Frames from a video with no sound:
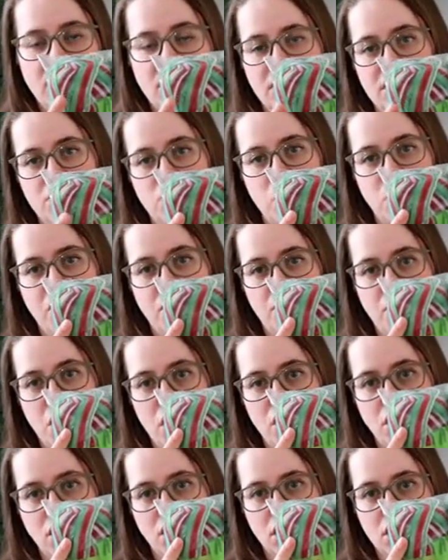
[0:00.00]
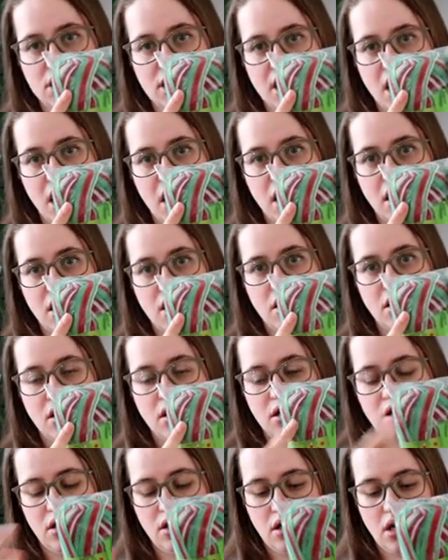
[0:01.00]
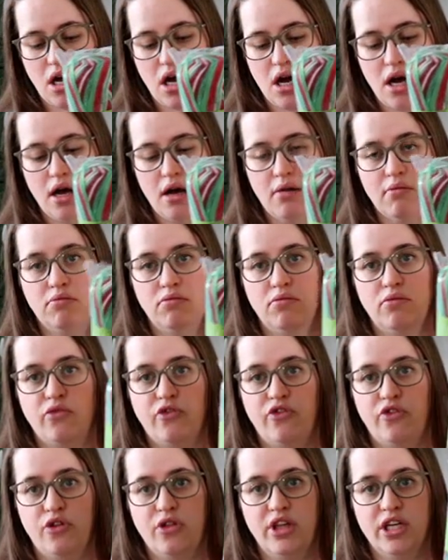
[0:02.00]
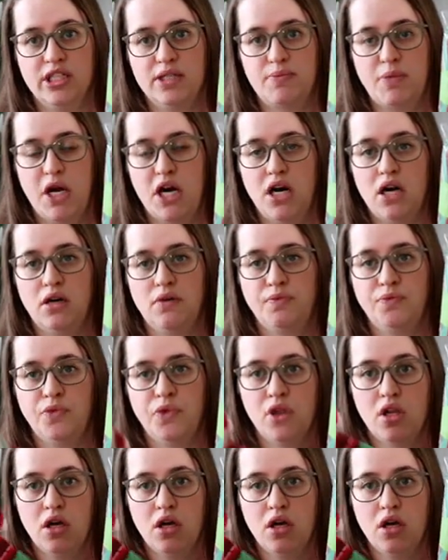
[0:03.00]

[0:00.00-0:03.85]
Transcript: this what the ball looks like for this pair.